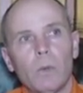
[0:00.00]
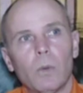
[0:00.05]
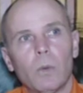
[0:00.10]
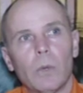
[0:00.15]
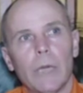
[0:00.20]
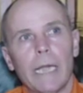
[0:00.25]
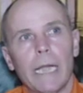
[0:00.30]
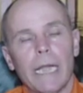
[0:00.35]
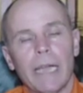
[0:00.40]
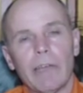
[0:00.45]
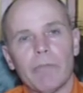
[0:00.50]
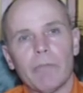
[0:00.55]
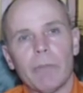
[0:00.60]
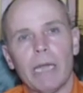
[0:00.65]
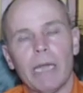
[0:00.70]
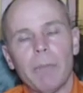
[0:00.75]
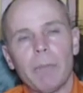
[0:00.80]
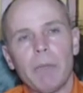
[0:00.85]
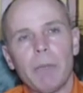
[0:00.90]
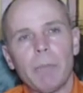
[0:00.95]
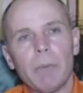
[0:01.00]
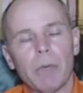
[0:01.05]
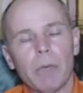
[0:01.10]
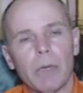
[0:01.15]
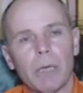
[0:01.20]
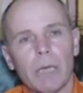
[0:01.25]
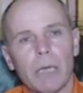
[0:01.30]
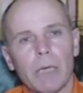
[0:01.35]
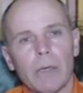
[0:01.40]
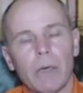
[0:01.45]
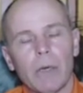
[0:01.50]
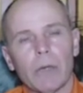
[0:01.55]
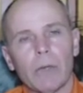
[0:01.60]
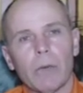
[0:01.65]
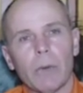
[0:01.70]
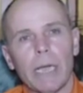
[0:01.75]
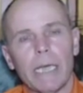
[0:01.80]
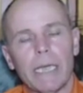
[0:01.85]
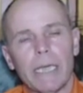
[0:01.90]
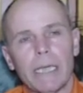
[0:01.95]
we have many people on
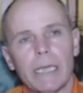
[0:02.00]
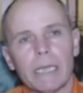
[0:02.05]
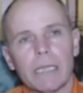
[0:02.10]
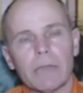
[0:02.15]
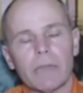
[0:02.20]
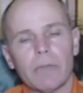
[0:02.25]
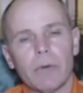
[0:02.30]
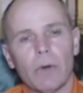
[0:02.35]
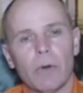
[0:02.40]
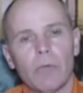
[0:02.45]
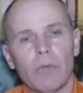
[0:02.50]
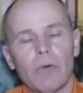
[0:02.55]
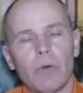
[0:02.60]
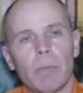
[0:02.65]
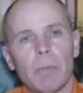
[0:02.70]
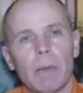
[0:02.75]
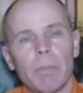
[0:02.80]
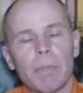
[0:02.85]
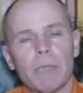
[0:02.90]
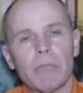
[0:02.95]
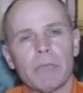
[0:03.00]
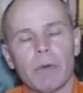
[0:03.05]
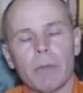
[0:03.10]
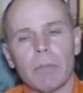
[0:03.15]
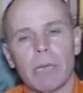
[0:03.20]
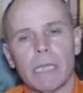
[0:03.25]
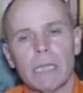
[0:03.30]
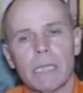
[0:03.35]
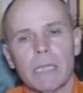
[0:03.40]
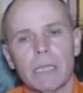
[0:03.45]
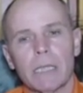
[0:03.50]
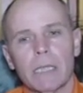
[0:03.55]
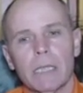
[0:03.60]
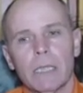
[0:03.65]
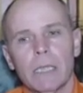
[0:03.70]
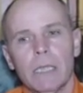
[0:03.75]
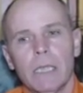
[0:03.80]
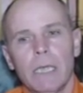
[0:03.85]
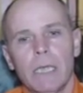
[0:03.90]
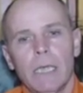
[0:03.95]
the waiting list for puppies from us,
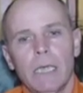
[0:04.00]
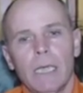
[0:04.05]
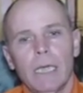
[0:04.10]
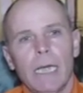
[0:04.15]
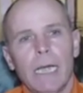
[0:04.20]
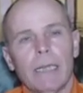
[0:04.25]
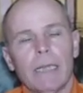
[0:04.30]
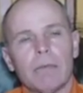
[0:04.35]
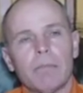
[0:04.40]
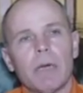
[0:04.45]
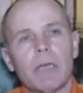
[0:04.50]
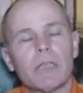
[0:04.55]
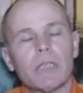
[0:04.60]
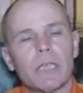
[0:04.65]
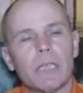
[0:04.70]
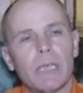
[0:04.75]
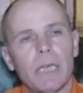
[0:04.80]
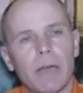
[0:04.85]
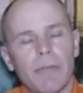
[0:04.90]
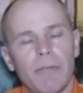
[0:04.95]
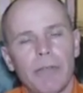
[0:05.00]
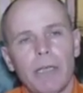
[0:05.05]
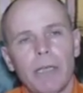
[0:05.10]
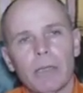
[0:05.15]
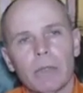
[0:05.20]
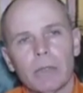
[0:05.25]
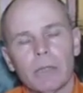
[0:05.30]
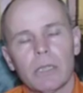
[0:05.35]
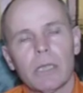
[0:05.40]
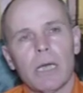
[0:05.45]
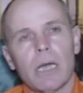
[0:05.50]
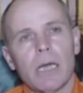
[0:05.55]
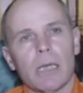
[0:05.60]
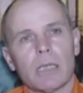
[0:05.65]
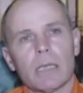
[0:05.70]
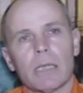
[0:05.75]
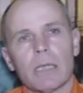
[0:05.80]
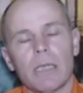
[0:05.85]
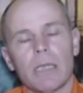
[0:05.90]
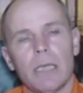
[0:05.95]
and the most difficult
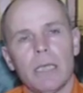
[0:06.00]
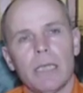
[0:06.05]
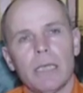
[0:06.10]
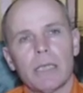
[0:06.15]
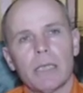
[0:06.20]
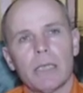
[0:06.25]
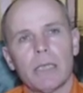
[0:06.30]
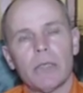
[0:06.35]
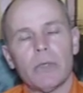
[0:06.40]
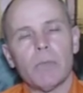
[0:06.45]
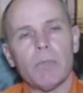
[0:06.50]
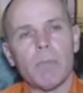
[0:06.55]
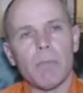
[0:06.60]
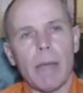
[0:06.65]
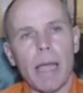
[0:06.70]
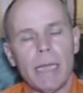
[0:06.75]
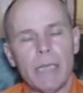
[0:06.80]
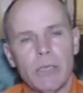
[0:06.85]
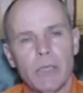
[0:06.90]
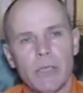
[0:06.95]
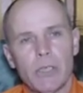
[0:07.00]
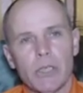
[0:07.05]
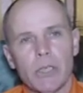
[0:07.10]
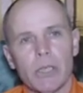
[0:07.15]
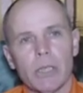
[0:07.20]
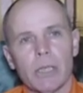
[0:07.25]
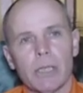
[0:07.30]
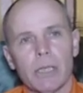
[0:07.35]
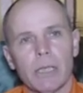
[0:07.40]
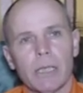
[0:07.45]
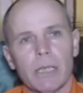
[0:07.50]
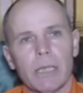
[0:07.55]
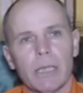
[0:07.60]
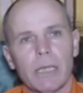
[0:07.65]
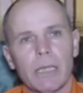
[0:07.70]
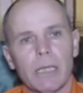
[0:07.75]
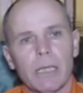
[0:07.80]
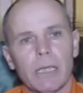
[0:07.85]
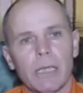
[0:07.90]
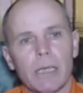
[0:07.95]
task is to match
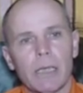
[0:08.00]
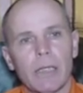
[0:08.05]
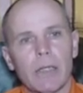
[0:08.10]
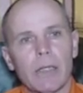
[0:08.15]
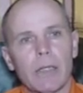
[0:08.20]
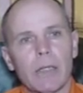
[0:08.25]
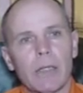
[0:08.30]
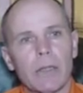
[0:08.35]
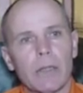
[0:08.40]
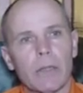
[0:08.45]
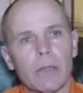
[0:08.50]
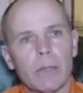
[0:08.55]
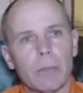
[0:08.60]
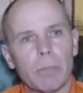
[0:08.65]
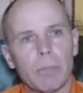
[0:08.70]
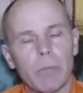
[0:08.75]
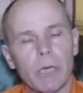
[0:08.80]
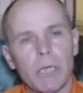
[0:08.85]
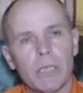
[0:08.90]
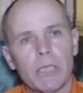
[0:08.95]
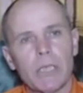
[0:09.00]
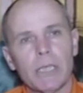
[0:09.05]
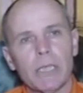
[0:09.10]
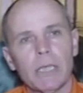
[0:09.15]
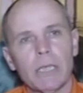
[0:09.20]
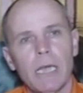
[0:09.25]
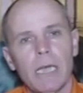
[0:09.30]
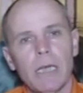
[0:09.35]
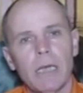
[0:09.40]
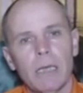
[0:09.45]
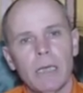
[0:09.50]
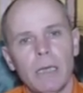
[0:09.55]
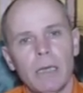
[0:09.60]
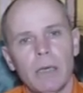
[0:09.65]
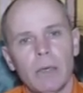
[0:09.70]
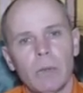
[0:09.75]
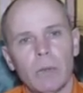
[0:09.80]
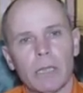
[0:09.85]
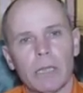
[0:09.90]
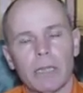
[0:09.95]
the person
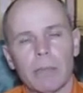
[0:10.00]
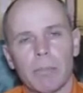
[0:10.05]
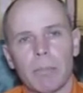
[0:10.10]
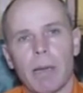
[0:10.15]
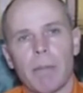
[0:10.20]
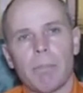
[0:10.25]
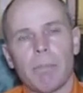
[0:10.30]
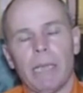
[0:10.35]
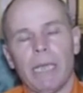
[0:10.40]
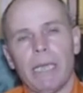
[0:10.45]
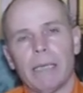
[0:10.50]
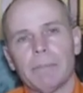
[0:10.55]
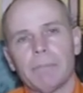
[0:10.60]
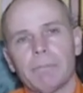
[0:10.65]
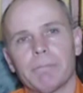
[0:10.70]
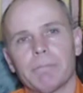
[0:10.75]
with the puppy.